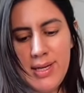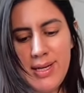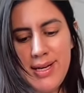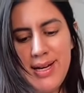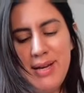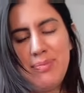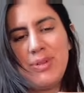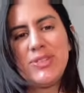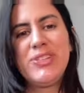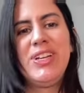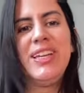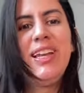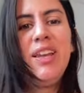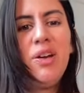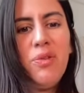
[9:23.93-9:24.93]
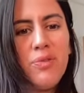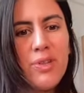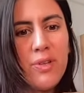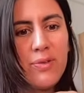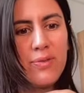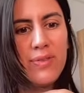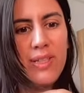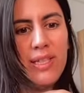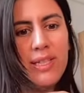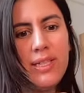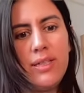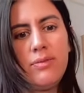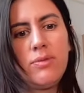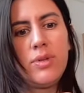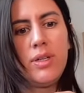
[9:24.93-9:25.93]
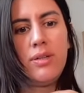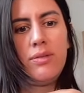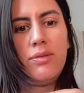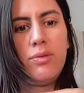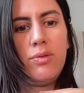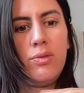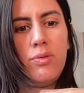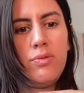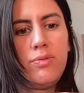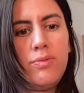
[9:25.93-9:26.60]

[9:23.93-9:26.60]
I personally love coffee, and one of